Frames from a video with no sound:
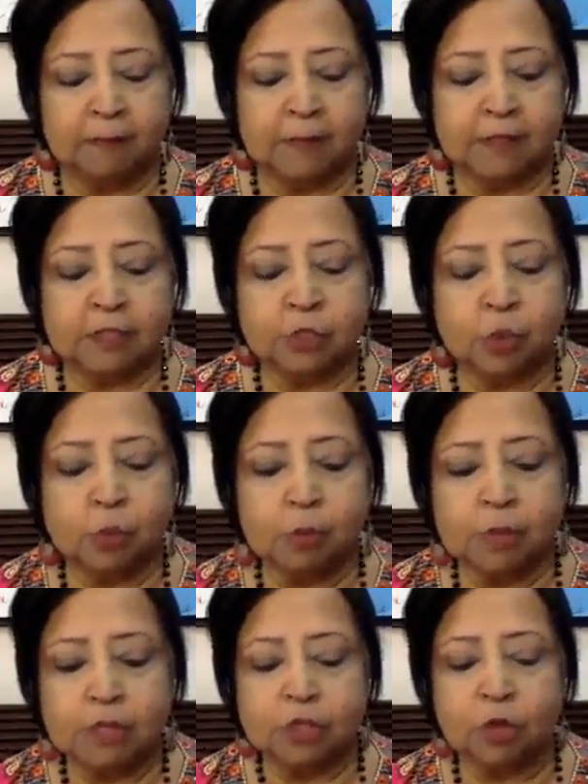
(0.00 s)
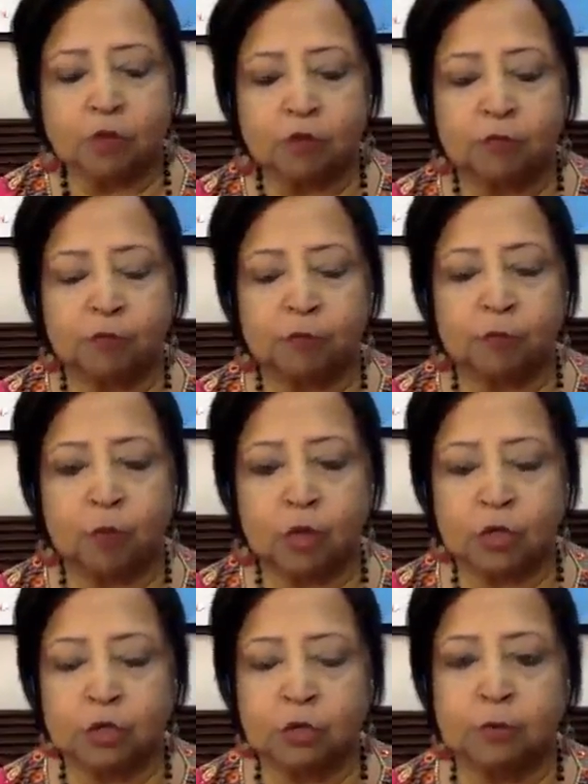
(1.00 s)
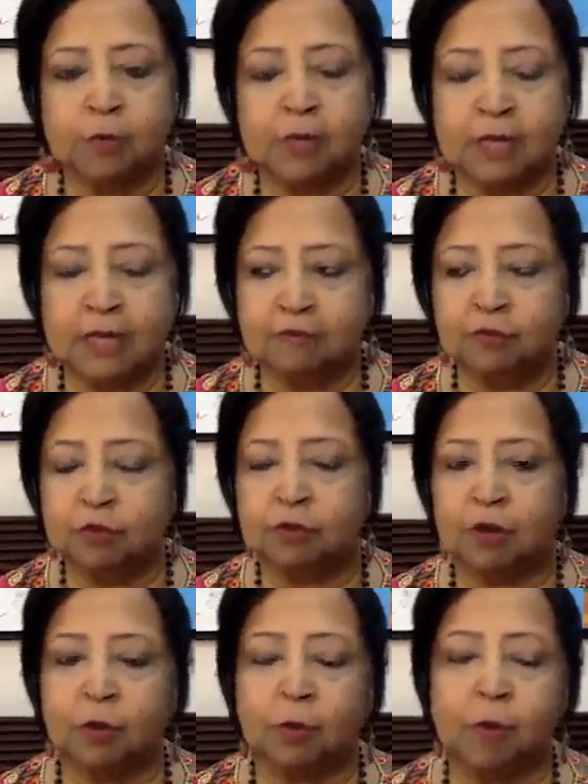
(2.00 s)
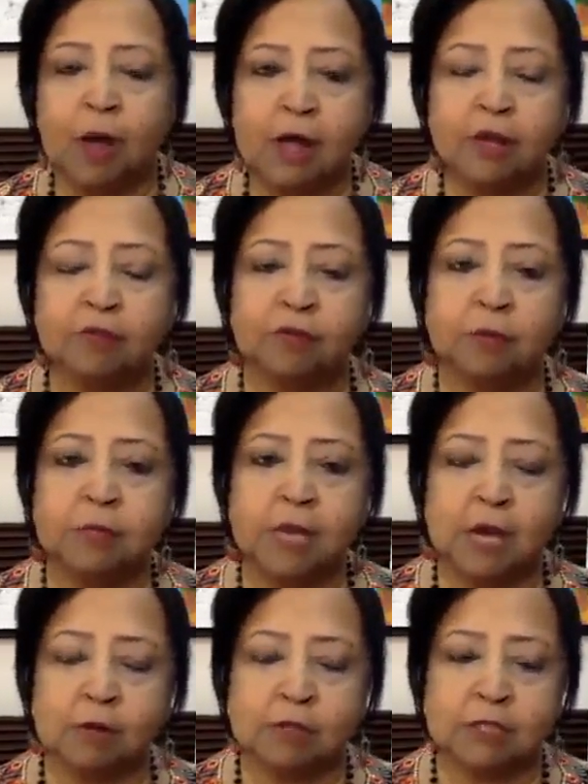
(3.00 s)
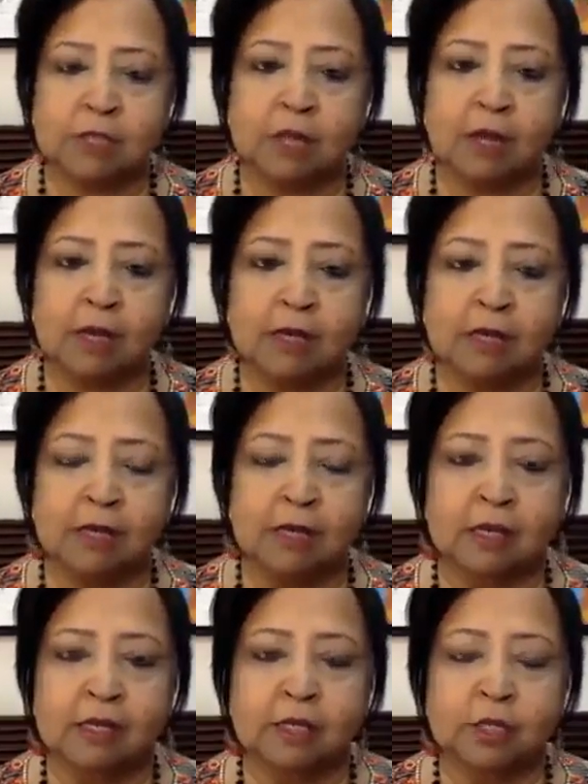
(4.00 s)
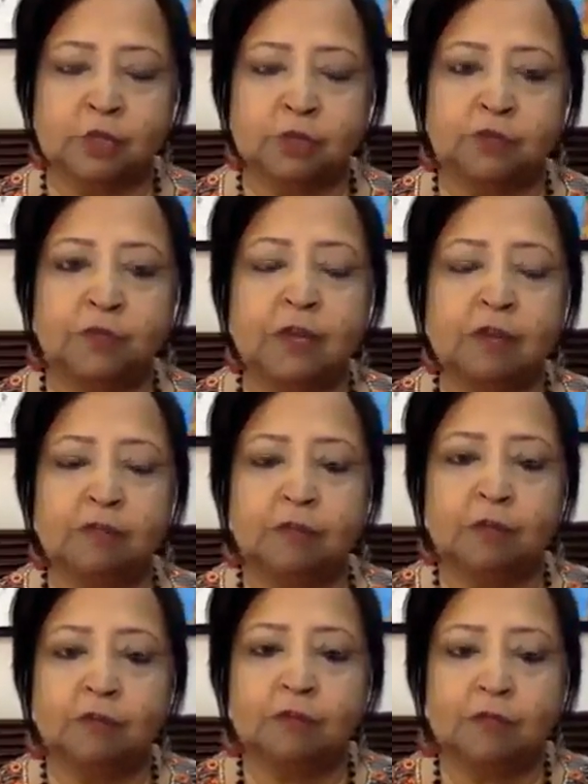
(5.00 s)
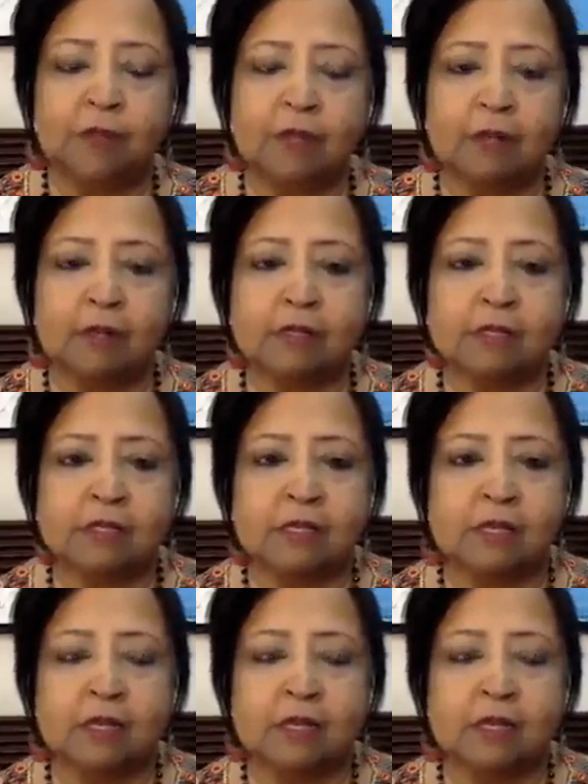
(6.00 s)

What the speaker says: so much of what you believe you require from the outside to feel fulfilled